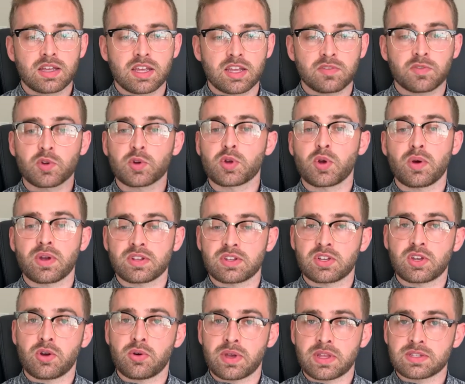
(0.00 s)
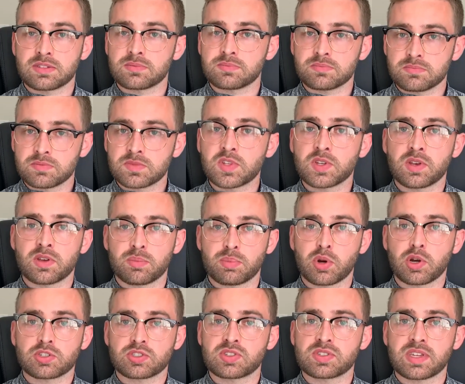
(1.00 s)
if you're going to go into
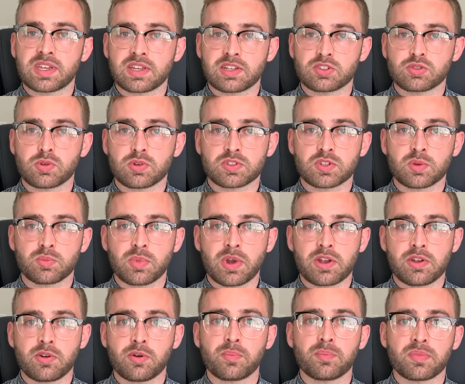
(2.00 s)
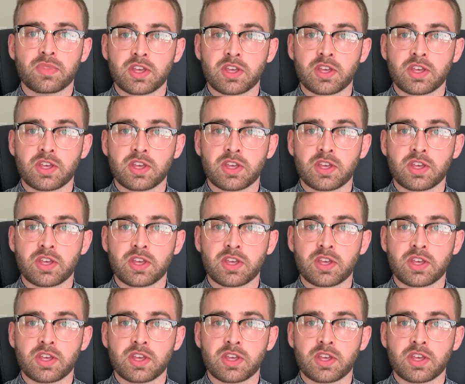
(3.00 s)
purchasing a short-term rental,